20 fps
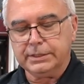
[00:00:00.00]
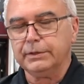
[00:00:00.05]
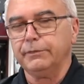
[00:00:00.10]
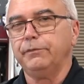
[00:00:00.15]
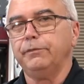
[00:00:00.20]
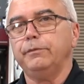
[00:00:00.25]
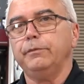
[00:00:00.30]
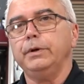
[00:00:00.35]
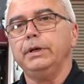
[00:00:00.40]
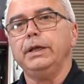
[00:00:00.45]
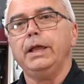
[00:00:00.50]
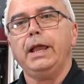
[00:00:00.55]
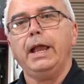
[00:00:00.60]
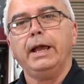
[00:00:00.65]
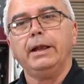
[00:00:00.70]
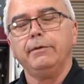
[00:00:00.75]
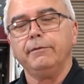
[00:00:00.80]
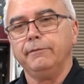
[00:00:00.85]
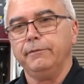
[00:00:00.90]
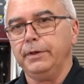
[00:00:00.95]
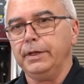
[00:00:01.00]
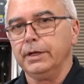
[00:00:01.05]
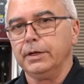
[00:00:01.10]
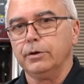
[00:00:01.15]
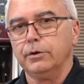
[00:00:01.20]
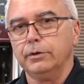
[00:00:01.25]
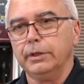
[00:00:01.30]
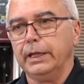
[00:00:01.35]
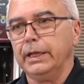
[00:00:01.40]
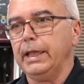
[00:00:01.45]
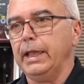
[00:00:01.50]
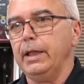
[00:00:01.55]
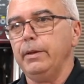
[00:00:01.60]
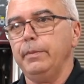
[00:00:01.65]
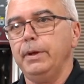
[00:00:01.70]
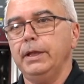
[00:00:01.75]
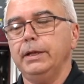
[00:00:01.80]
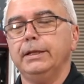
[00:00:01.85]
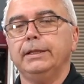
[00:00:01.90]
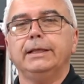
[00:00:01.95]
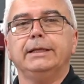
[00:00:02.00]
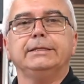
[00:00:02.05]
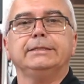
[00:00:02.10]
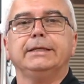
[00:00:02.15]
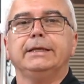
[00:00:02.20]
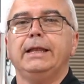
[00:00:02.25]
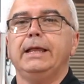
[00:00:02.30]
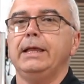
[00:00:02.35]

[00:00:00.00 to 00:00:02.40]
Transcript: if we had a vehicle that came in and they said,